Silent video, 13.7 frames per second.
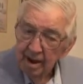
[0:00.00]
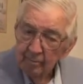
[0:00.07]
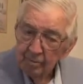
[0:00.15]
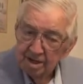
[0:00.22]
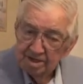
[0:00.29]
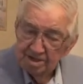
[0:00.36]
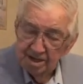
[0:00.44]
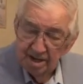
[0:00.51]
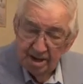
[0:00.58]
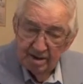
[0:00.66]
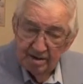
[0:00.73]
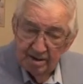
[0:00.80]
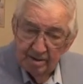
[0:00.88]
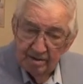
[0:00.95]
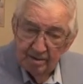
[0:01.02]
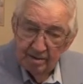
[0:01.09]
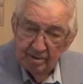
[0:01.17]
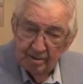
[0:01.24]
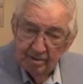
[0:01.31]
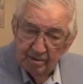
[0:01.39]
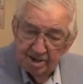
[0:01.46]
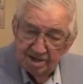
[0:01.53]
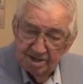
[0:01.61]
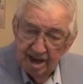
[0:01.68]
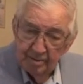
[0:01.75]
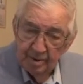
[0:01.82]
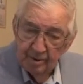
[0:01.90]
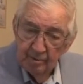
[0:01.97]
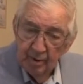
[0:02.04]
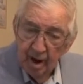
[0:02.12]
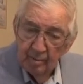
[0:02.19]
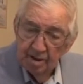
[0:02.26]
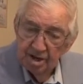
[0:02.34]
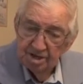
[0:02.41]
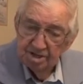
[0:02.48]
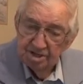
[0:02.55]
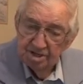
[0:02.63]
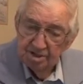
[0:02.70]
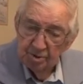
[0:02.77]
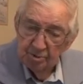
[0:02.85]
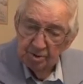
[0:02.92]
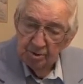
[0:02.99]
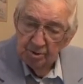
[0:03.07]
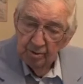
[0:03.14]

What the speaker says: That was Sabin Robbins Jr.